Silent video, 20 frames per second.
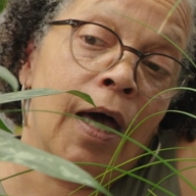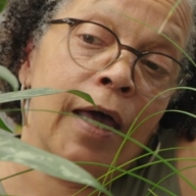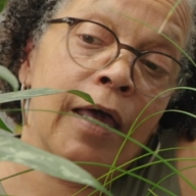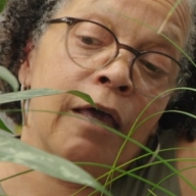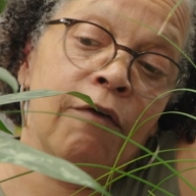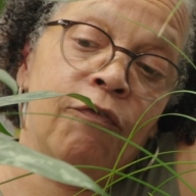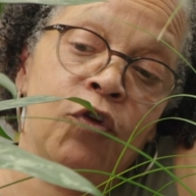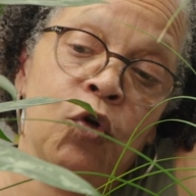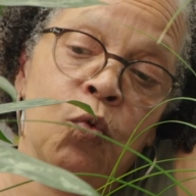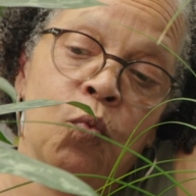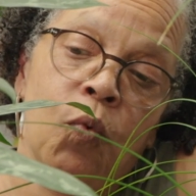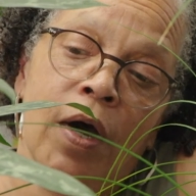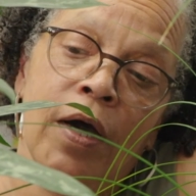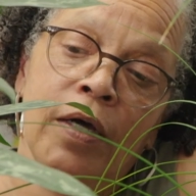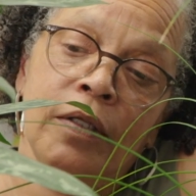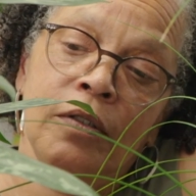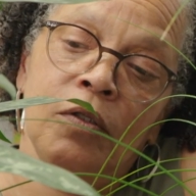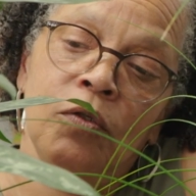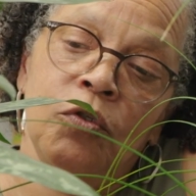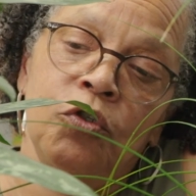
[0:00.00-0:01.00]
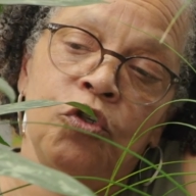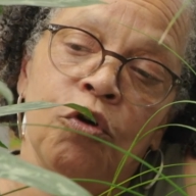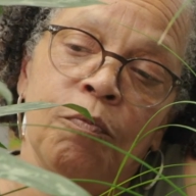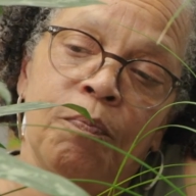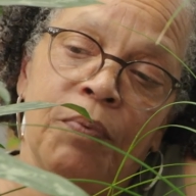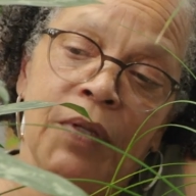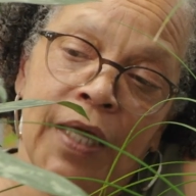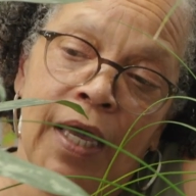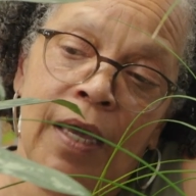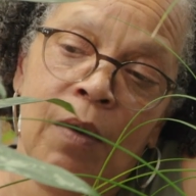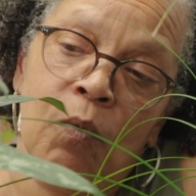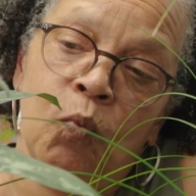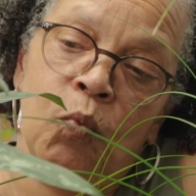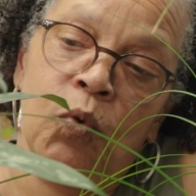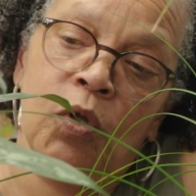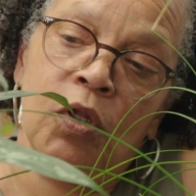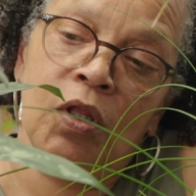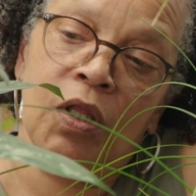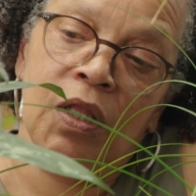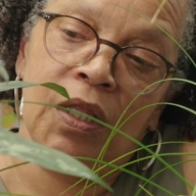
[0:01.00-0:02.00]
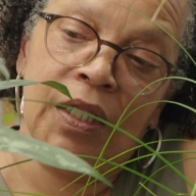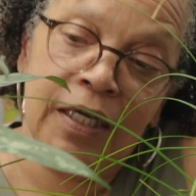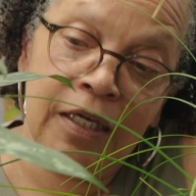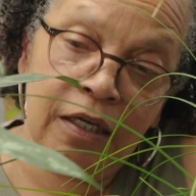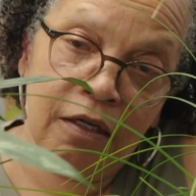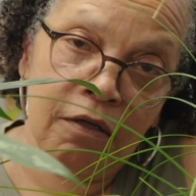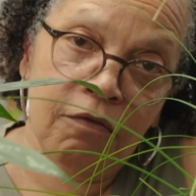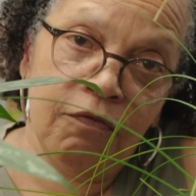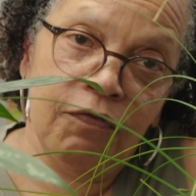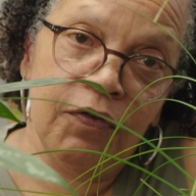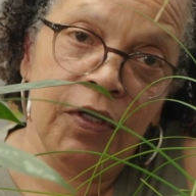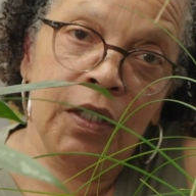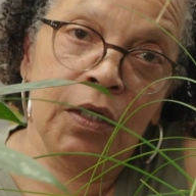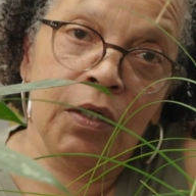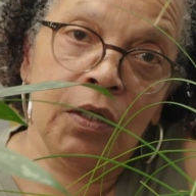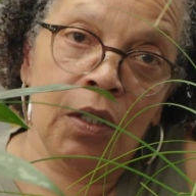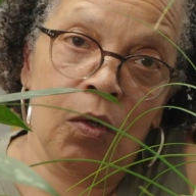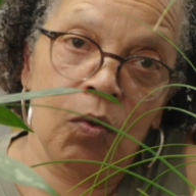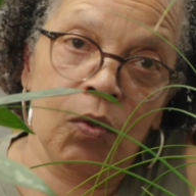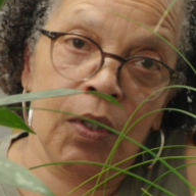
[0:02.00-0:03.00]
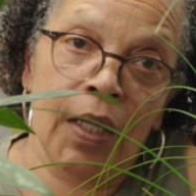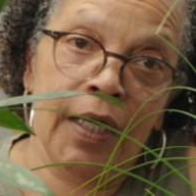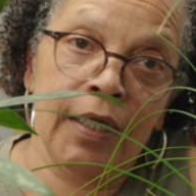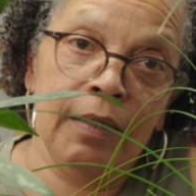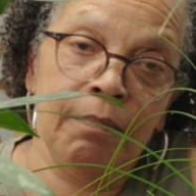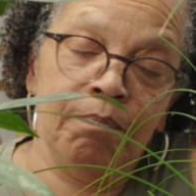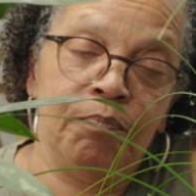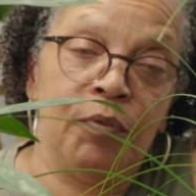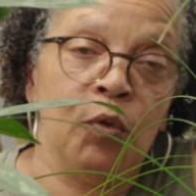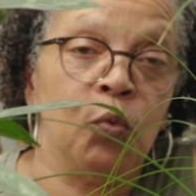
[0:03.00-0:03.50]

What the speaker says: If you want, your plant will live in low light,